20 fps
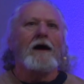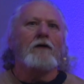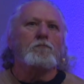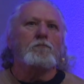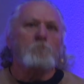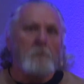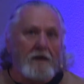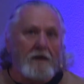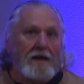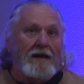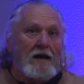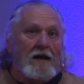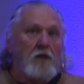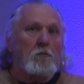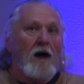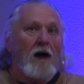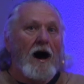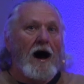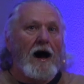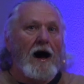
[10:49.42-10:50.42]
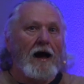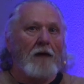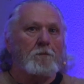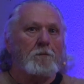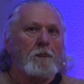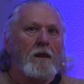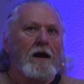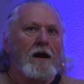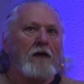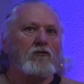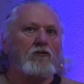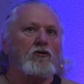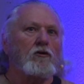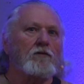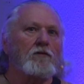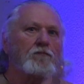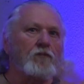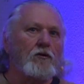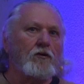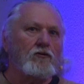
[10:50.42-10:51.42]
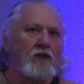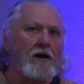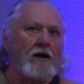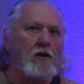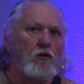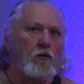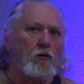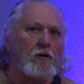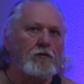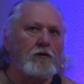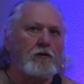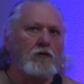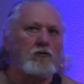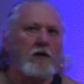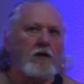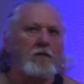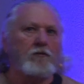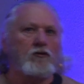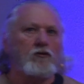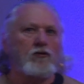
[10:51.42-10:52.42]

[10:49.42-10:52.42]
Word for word: Ginomai. And so in 2 Corinthians 11,